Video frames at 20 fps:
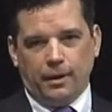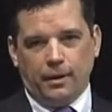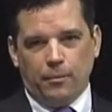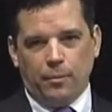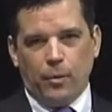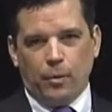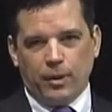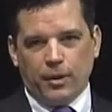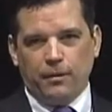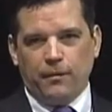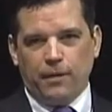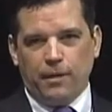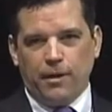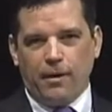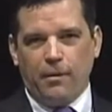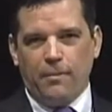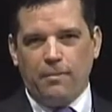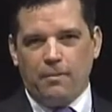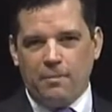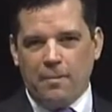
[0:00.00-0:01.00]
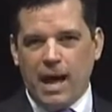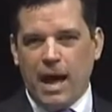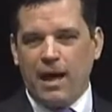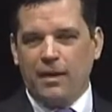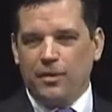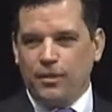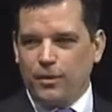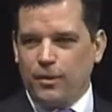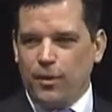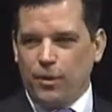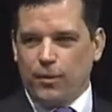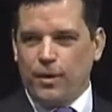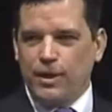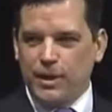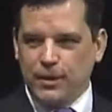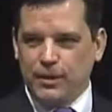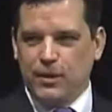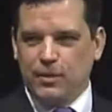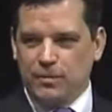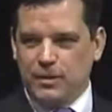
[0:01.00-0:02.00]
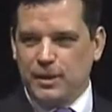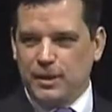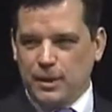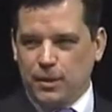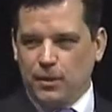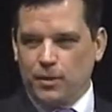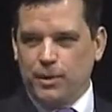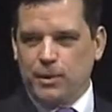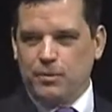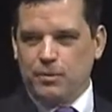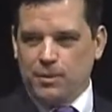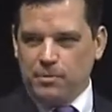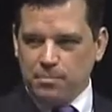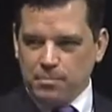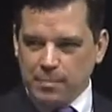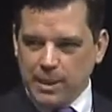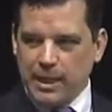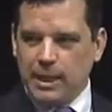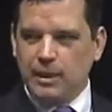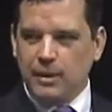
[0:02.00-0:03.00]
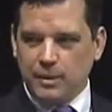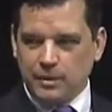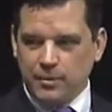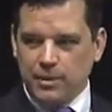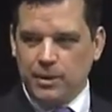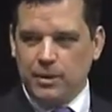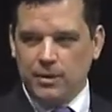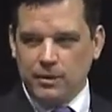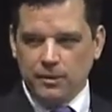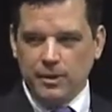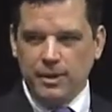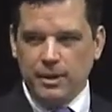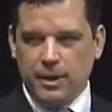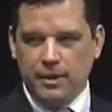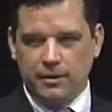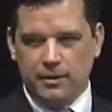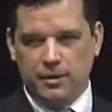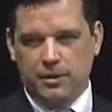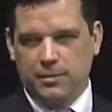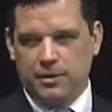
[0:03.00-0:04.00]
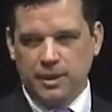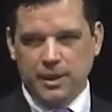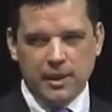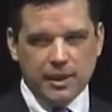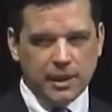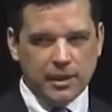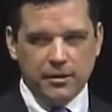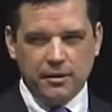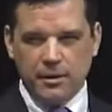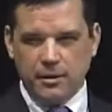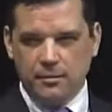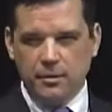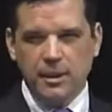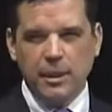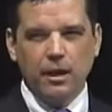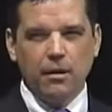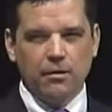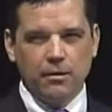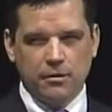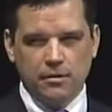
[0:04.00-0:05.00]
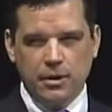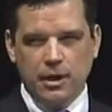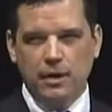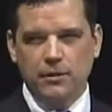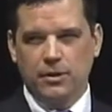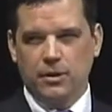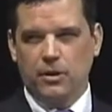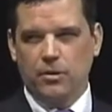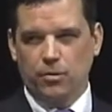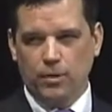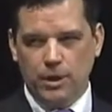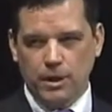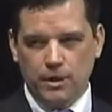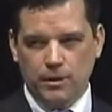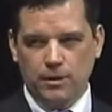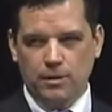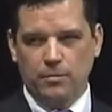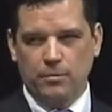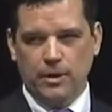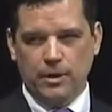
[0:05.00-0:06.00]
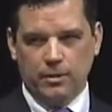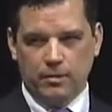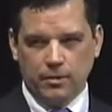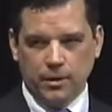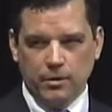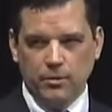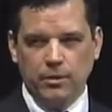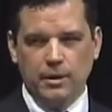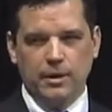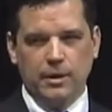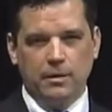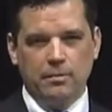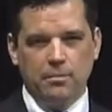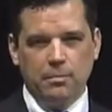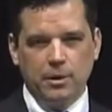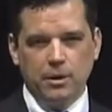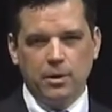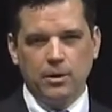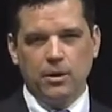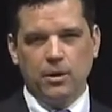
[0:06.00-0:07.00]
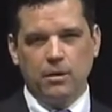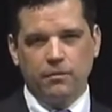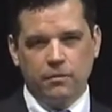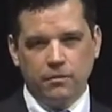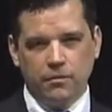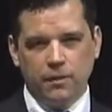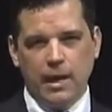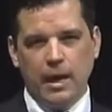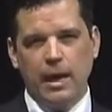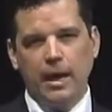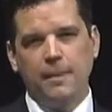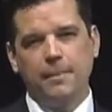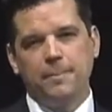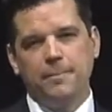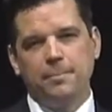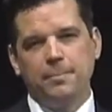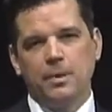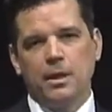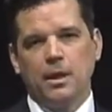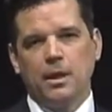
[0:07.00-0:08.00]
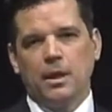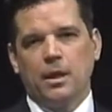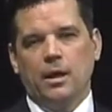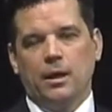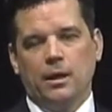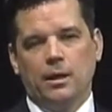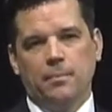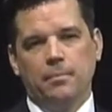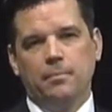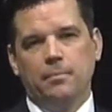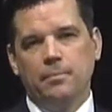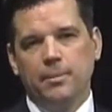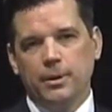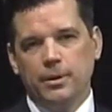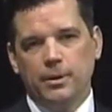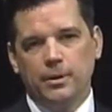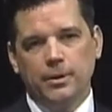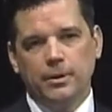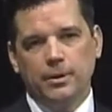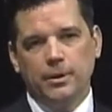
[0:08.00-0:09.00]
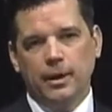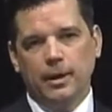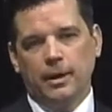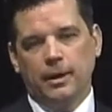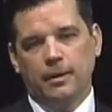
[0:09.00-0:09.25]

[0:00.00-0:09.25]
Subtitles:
most of our math curriculum is going to be based upon those standards, but the standards themselves are not the curriculum. We would then build off of that, build